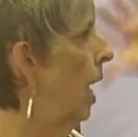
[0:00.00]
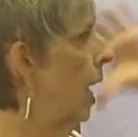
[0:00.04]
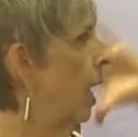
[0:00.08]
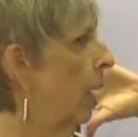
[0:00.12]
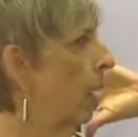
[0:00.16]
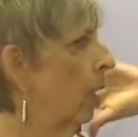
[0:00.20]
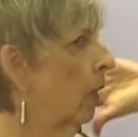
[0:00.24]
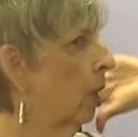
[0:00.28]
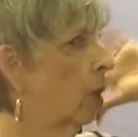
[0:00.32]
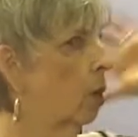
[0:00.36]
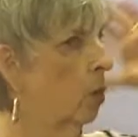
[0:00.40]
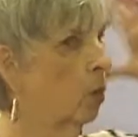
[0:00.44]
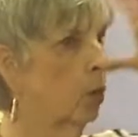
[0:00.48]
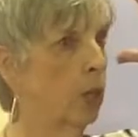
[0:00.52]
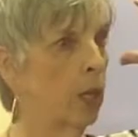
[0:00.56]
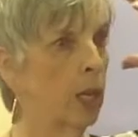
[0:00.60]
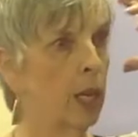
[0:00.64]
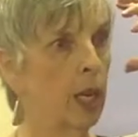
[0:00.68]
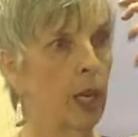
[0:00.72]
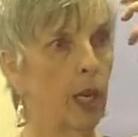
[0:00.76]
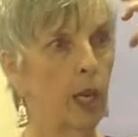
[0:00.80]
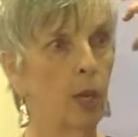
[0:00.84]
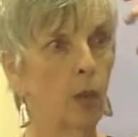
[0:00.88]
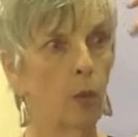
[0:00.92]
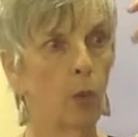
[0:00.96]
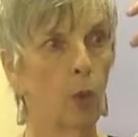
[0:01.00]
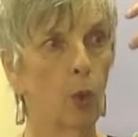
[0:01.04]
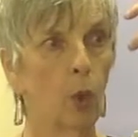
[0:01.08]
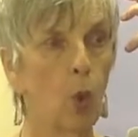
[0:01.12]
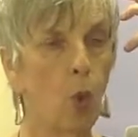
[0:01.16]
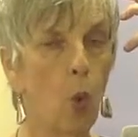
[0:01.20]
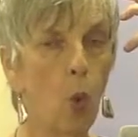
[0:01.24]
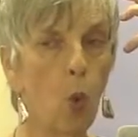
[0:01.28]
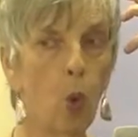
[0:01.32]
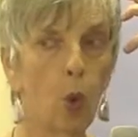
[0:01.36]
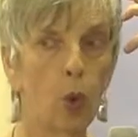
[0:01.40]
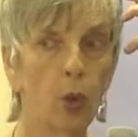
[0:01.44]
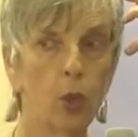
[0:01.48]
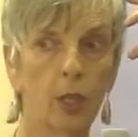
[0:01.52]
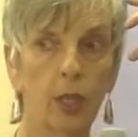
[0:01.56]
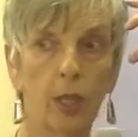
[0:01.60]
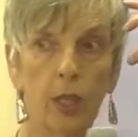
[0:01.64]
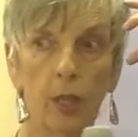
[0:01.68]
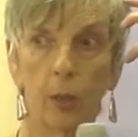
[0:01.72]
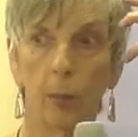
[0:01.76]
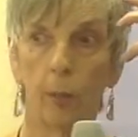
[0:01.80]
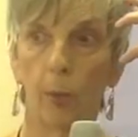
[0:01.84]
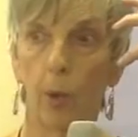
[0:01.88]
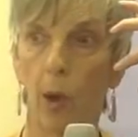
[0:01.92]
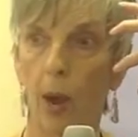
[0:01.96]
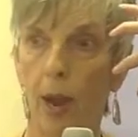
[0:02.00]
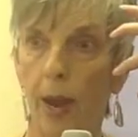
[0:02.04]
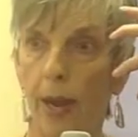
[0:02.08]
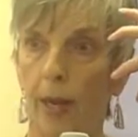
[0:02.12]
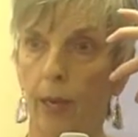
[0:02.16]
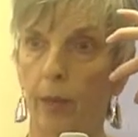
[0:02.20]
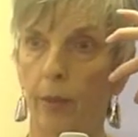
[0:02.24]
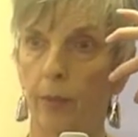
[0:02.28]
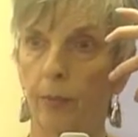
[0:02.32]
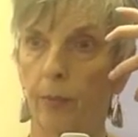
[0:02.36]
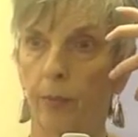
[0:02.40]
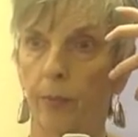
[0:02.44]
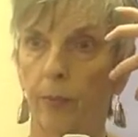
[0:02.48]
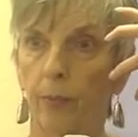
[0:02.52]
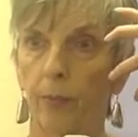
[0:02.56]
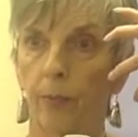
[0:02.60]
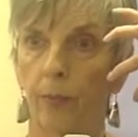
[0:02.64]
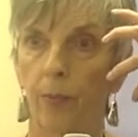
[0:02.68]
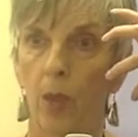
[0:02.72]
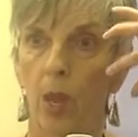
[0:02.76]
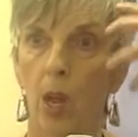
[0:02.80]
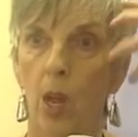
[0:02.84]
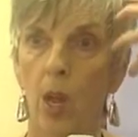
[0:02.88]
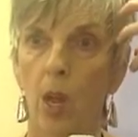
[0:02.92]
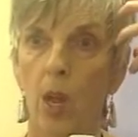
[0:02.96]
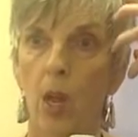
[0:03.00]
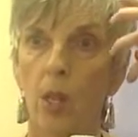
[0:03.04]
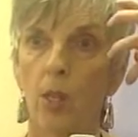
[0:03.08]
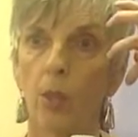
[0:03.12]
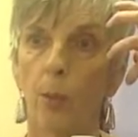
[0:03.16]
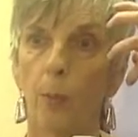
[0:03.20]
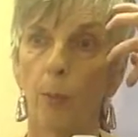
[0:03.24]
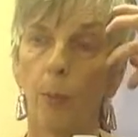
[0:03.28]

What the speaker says: and it goes in and it records in the brain. The